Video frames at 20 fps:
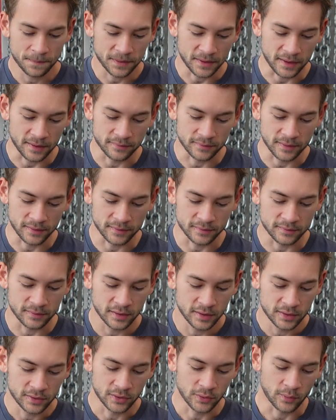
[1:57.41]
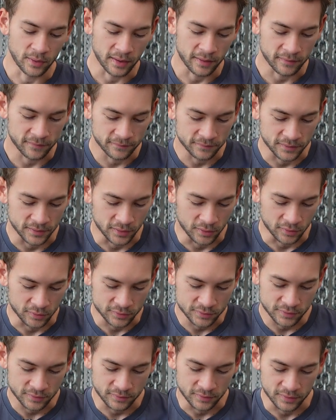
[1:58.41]
And then you have the arch
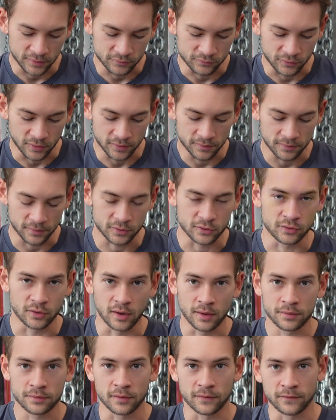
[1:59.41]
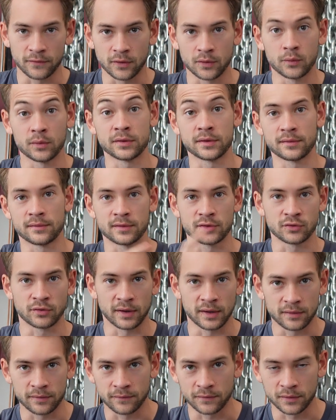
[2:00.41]
that runs across your foot, which is the
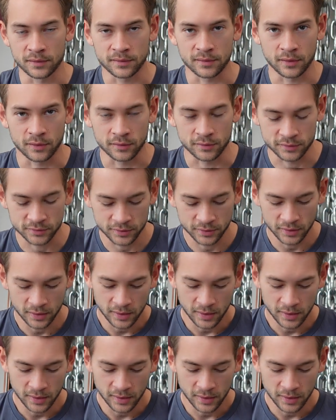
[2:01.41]
transverse arch.